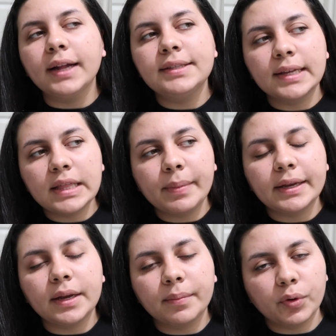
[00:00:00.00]
I'd say that my
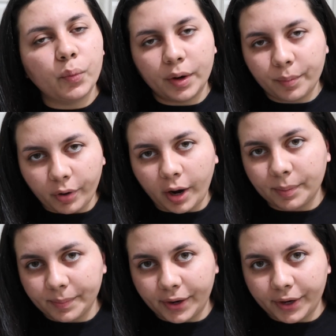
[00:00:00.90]
number one
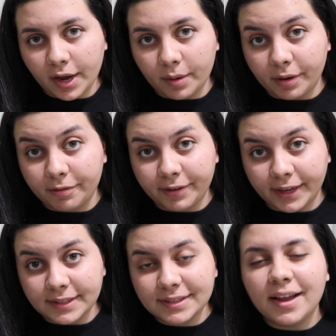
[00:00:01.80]
problem area on my
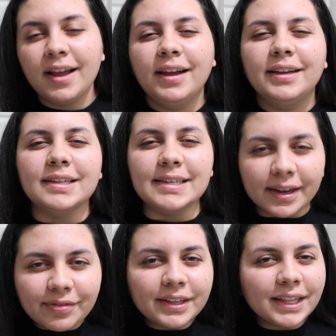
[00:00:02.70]
face
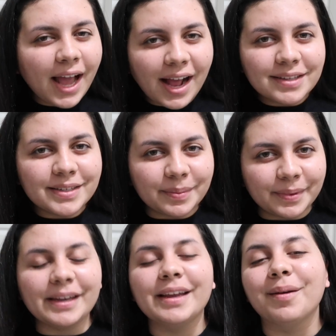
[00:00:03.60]
definitely has to
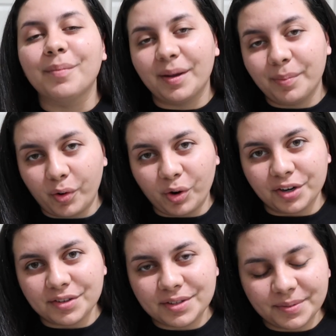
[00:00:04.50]
be my pores.